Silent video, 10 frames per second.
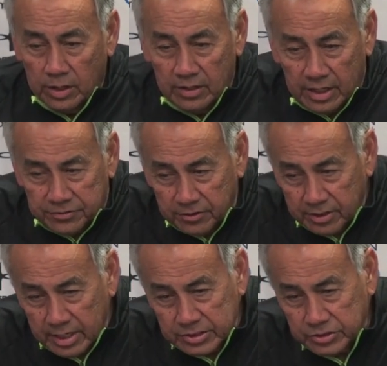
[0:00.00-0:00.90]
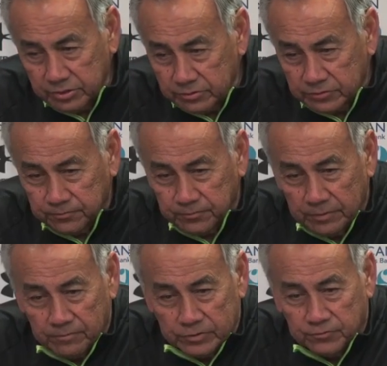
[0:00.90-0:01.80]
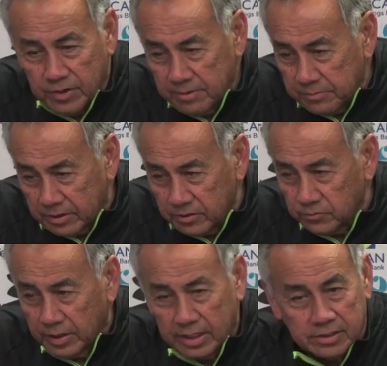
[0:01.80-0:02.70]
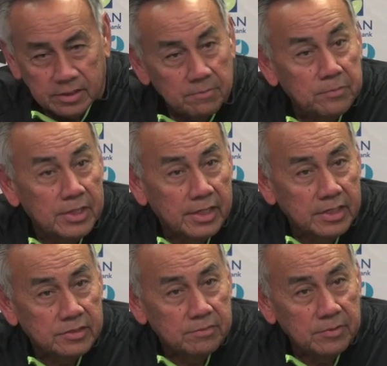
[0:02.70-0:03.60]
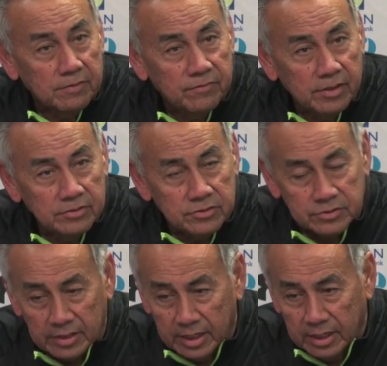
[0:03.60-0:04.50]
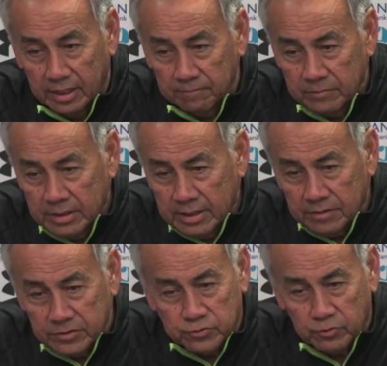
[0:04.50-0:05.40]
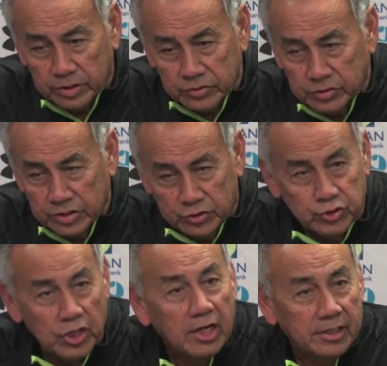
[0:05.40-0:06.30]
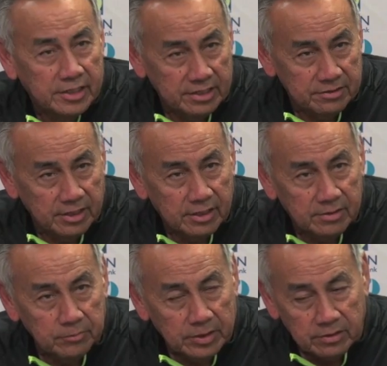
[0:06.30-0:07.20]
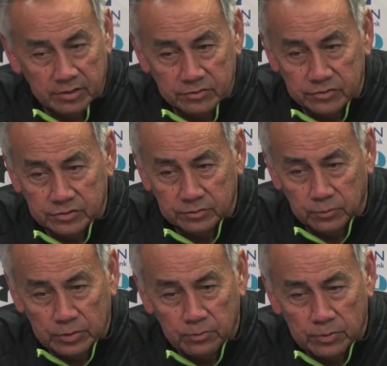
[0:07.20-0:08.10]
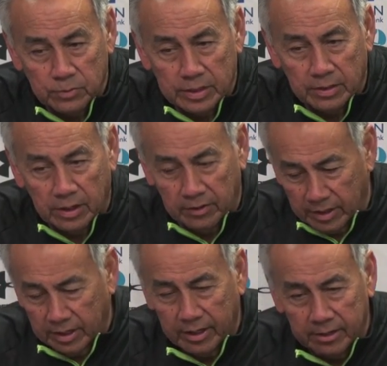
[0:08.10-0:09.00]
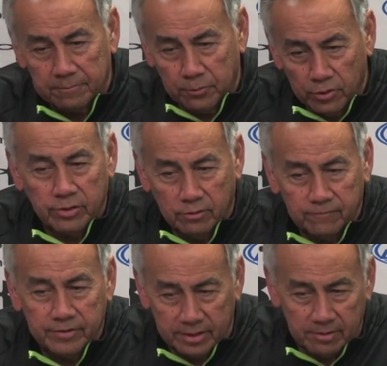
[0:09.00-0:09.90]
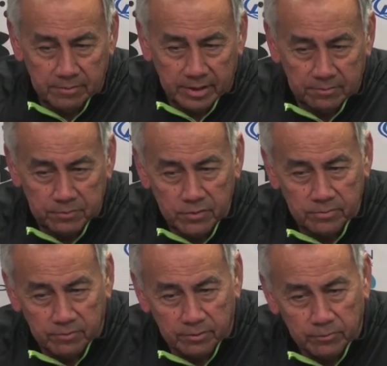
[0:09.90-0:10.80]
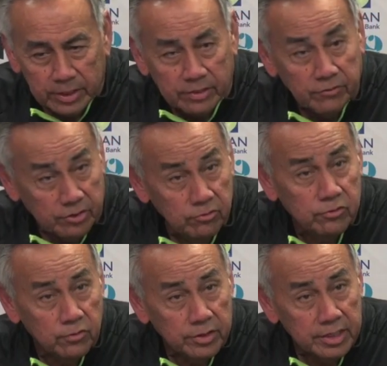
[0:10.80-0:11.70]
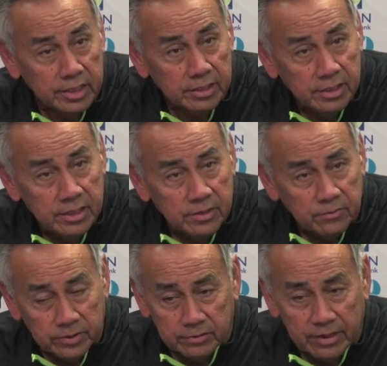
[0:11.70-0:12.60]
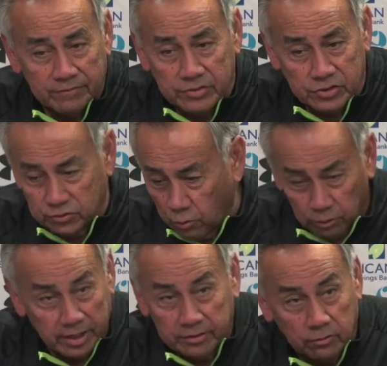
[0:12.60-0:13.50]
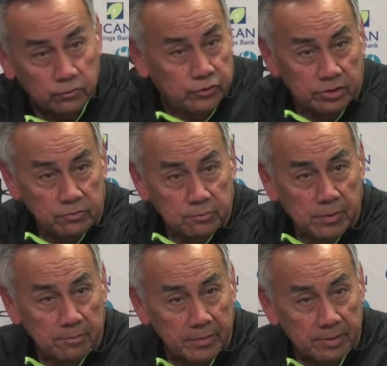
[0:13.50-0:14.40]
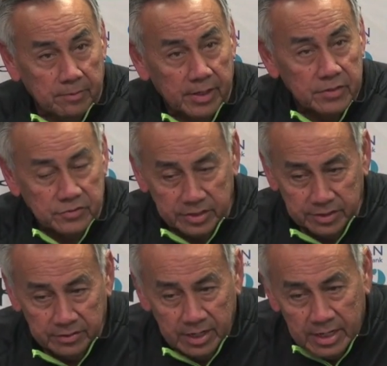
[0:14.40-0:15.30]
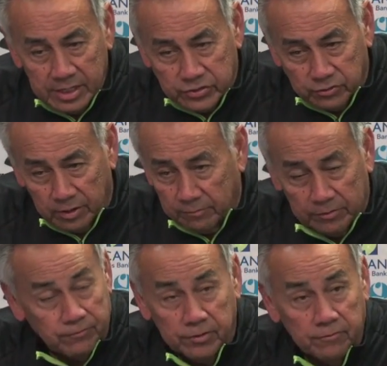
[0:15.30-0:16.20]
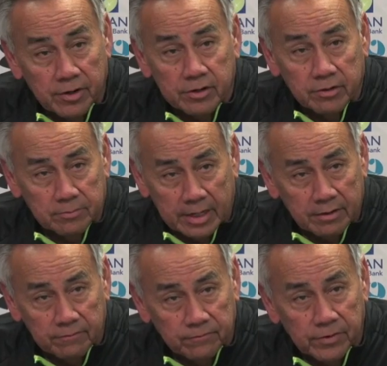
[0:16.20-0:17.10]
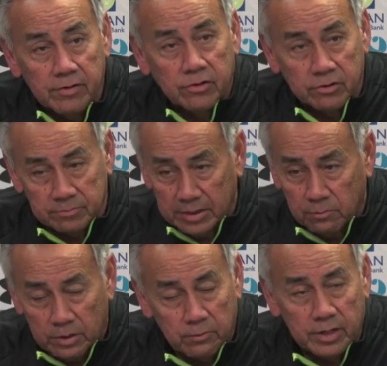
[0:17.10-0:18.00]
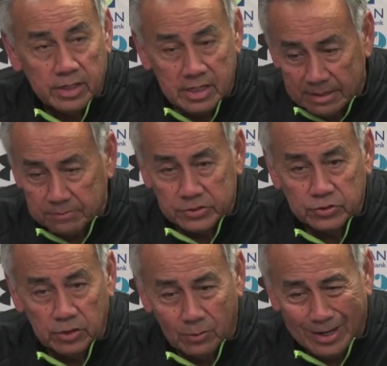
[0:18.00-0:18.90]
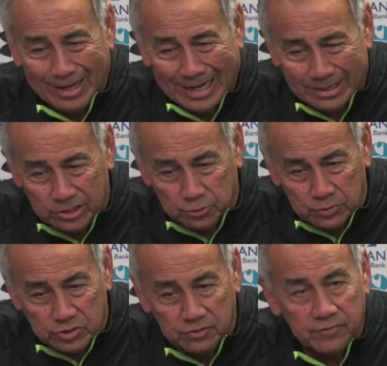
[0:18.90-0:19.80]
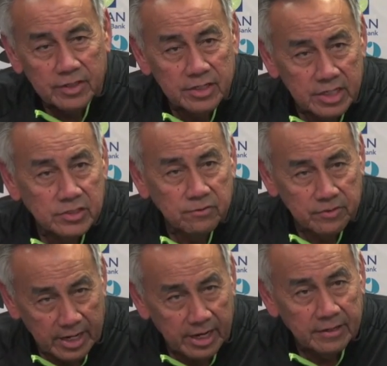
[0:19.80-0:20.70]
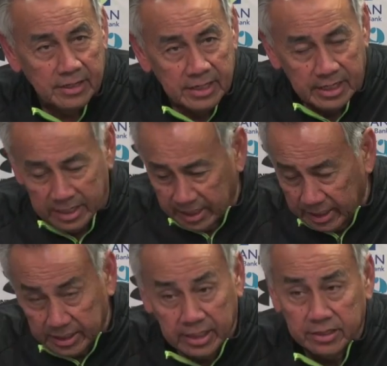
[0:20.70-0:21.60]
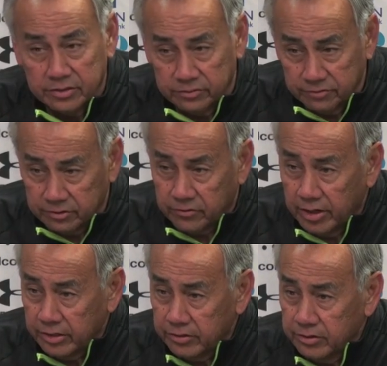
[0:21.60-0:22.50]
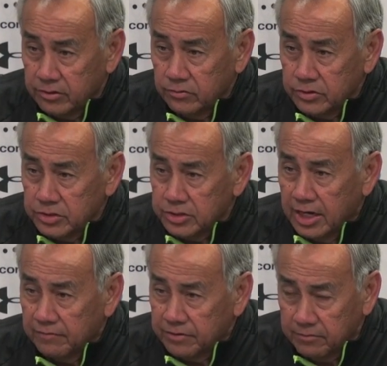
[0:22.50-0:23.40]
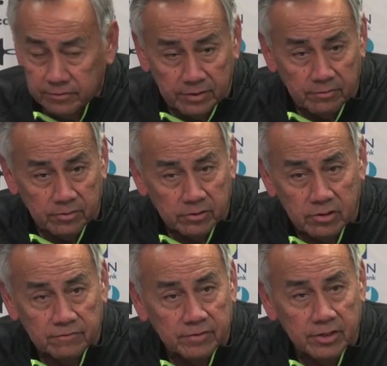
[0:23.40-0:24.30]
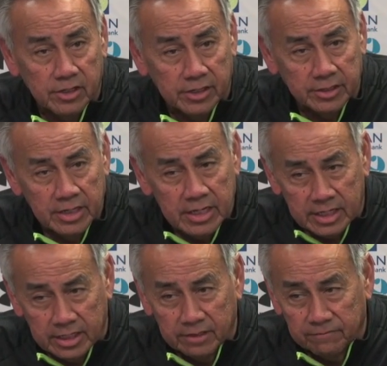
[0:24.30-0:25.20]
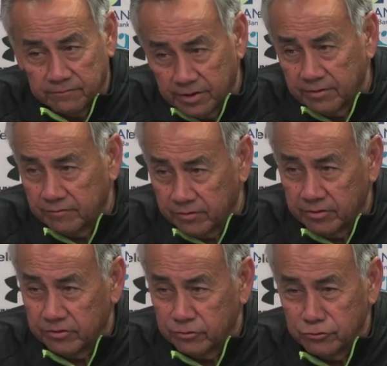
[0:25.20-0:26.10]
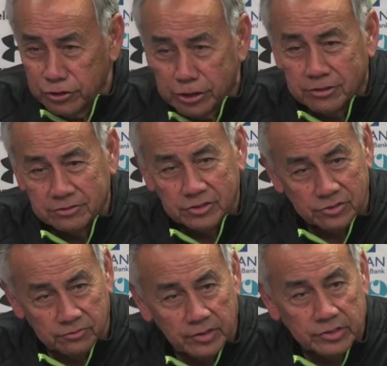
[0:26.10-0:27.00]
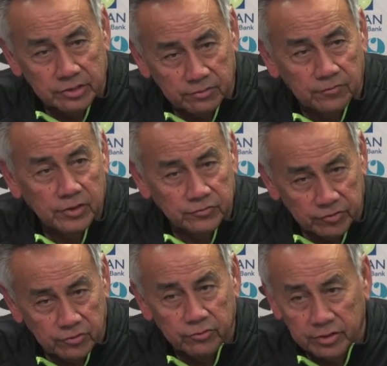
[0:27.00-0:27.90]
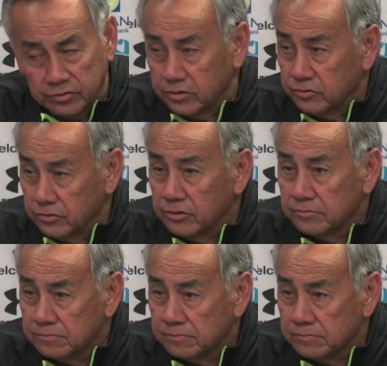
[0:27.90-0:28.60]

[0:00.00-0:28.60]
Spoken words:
Well, I thought last year was fun because we got to compete against the big fellas. This one is solid, I think, because we are at a point, hopefully, at a point where we can recruit toward need. We don't have to just go get a wholesale new better players in here. So we feel very good about it. Very good about what we accomplished at the specific needs that we had. And again, it's a real credit to the coaching staff. They worked awfully hard in a very, very unique situation as far as recruiting is concerned.